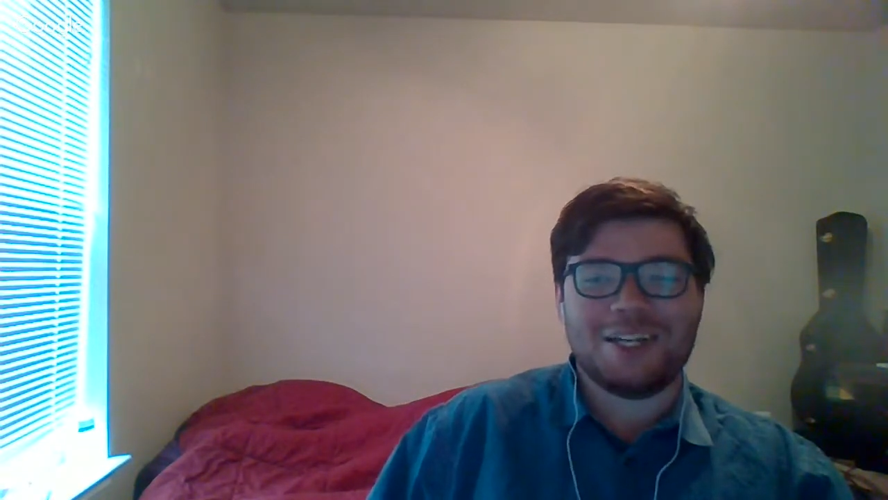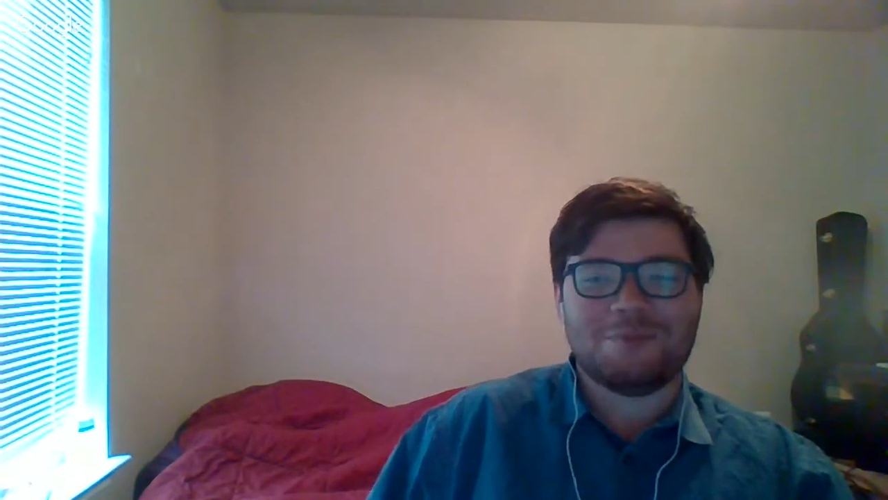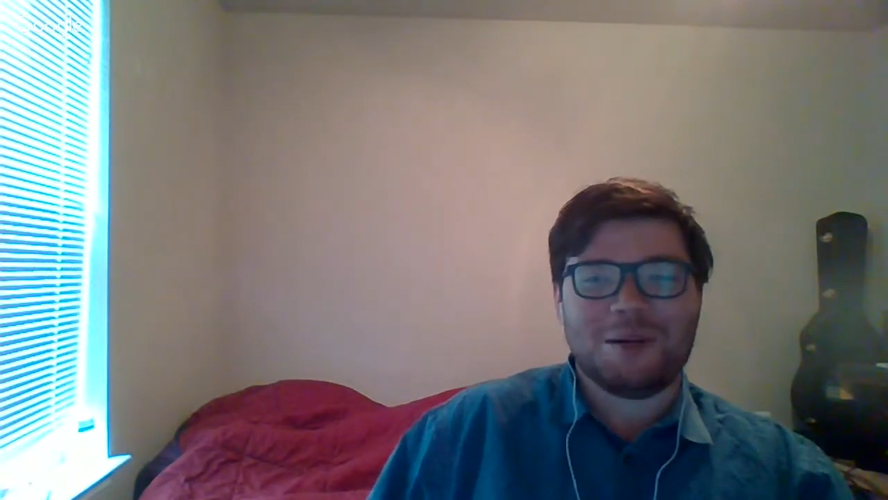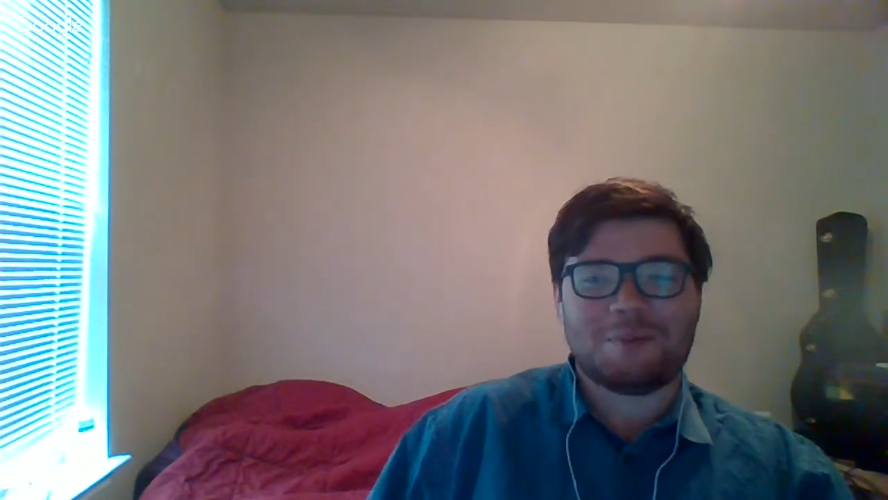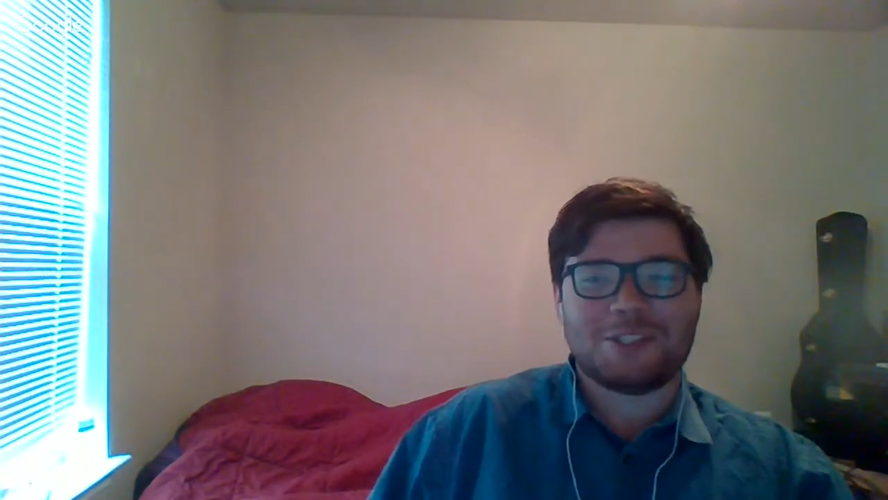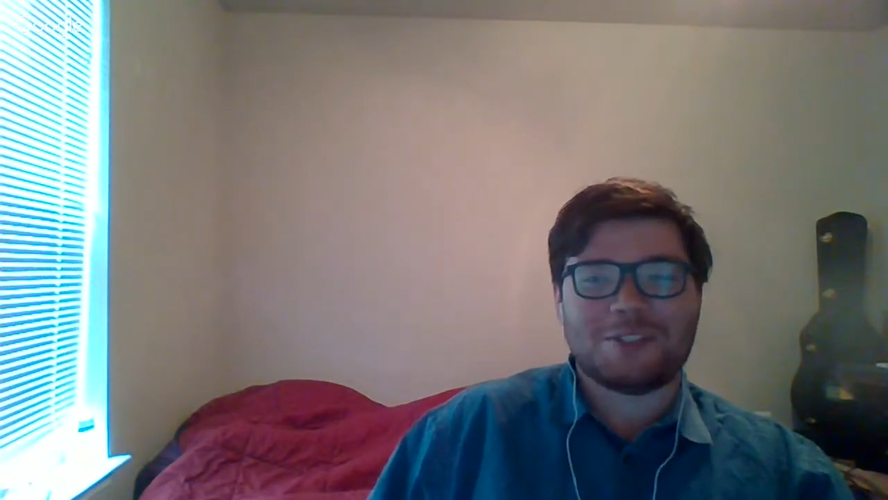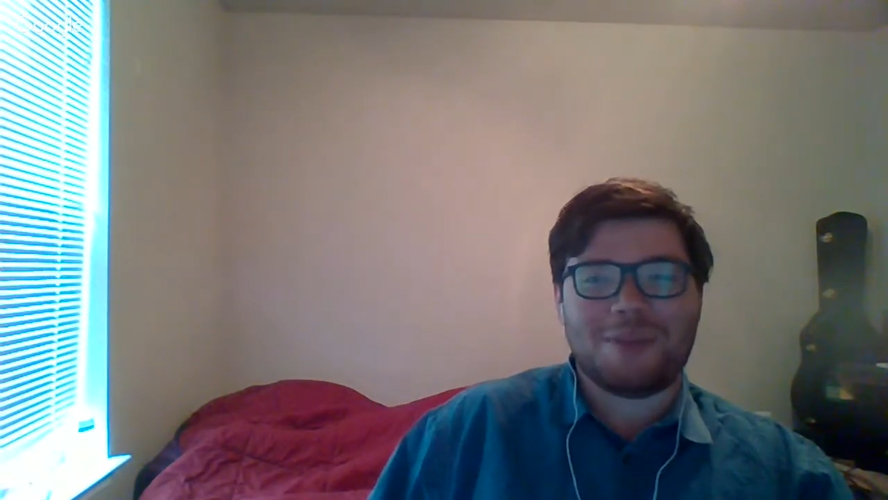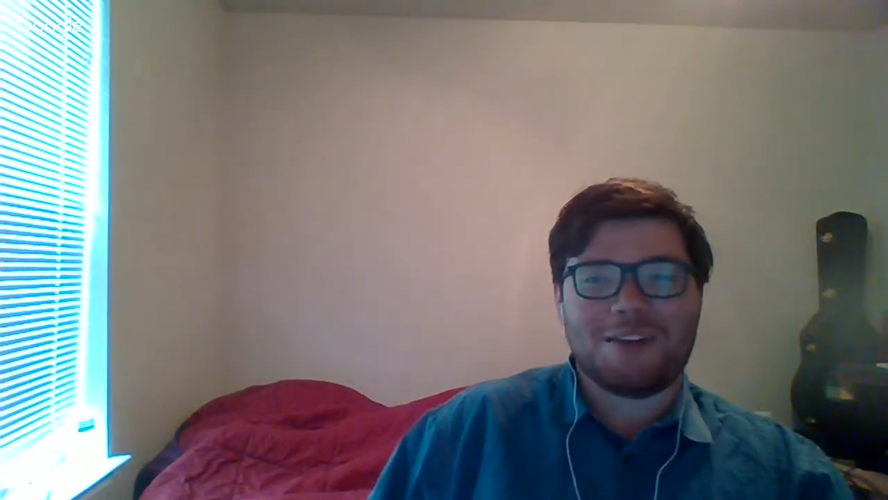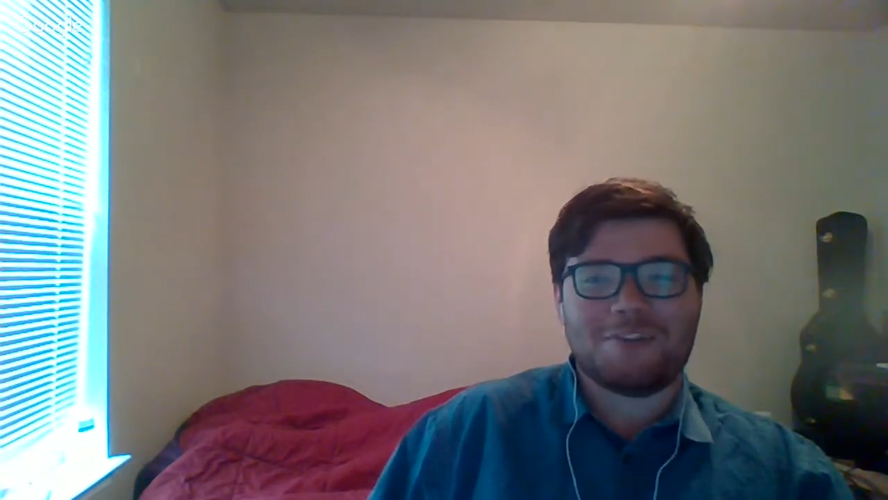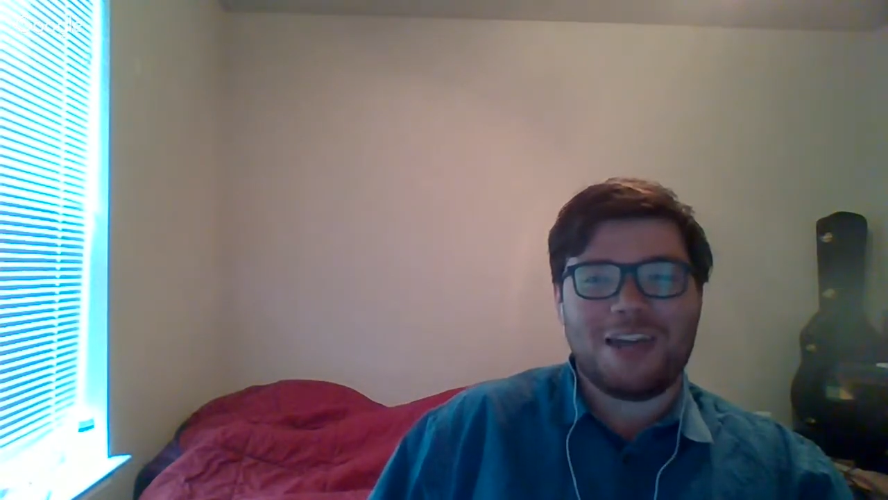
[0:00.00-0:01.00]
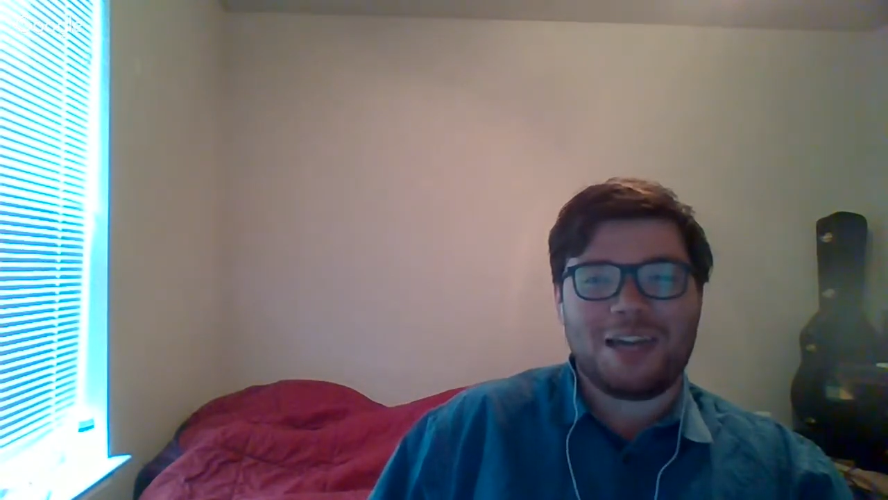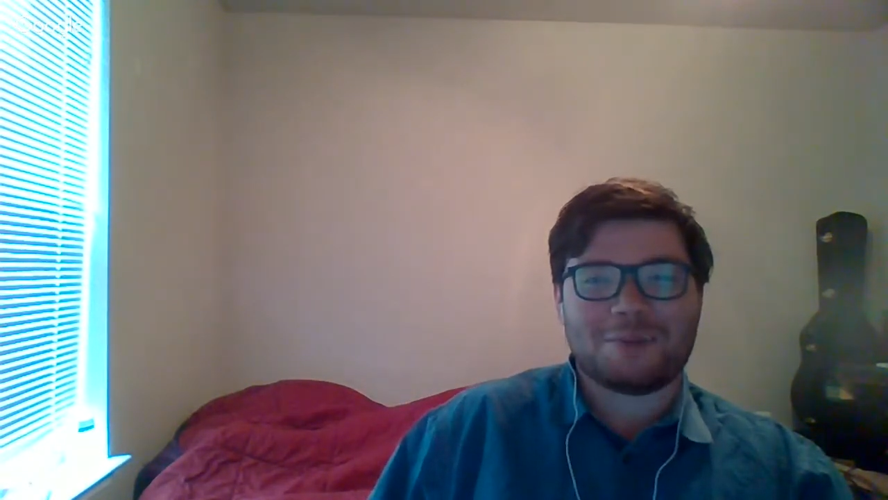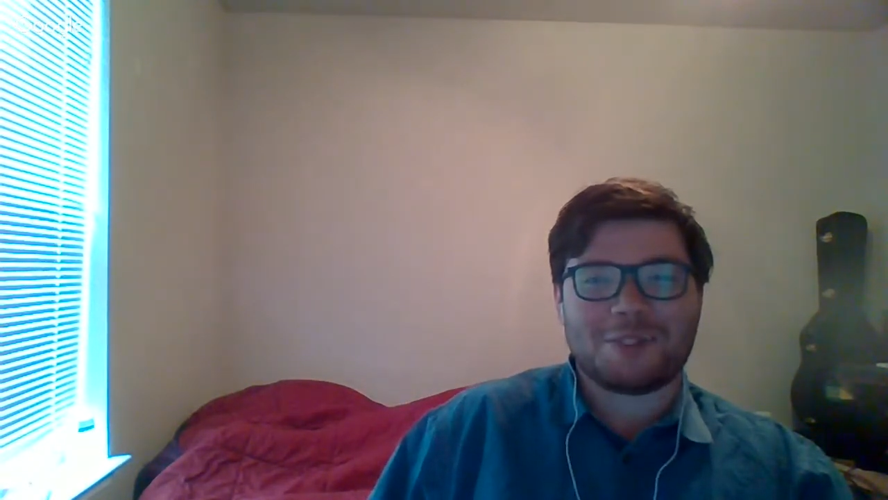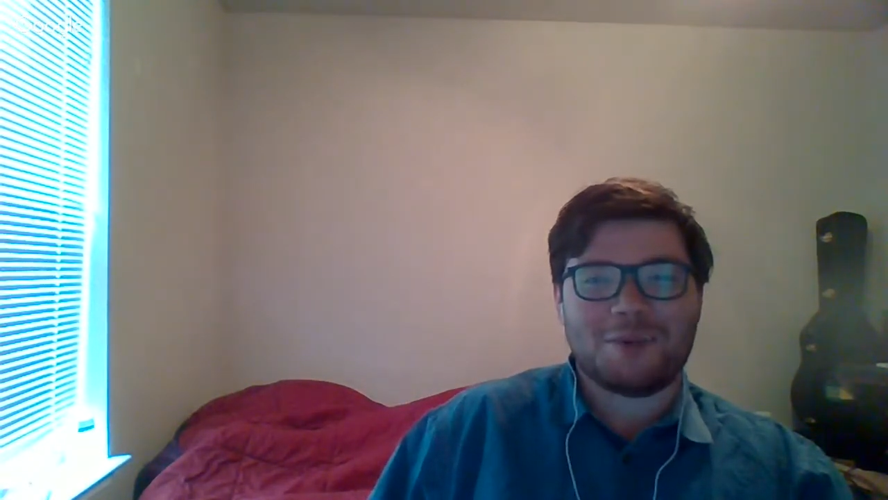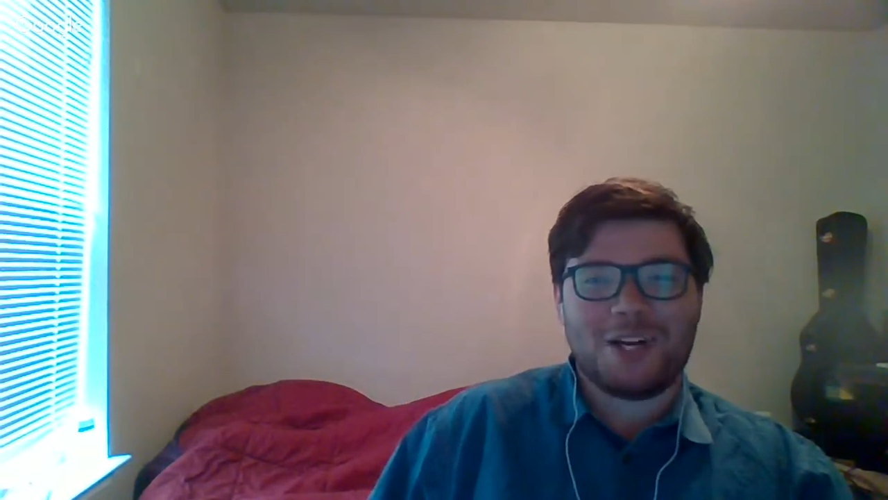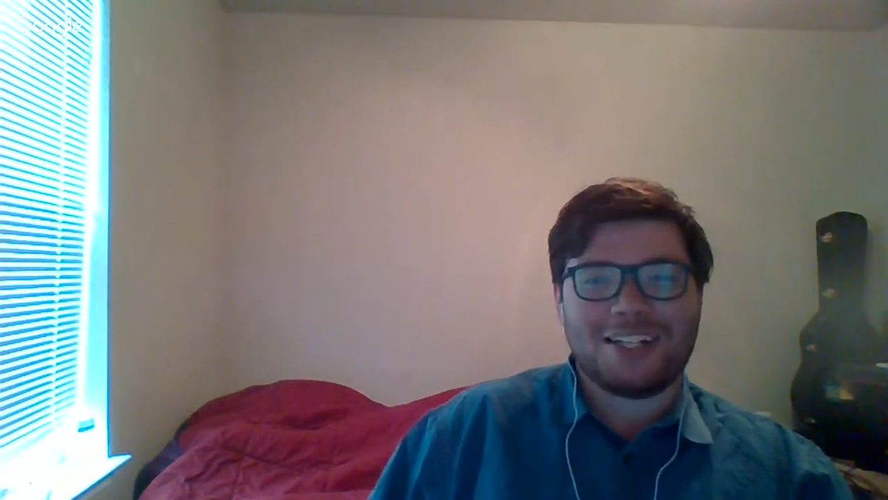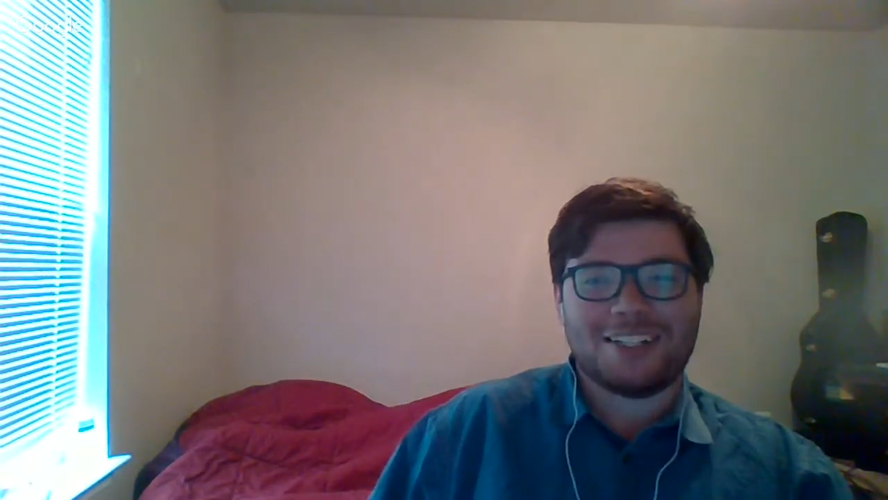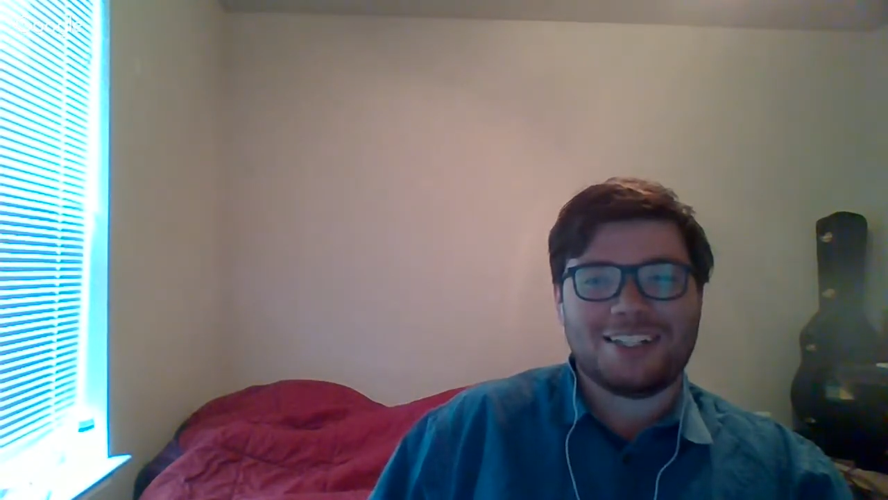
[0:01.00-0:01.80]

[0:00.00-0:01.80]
members of my fam squad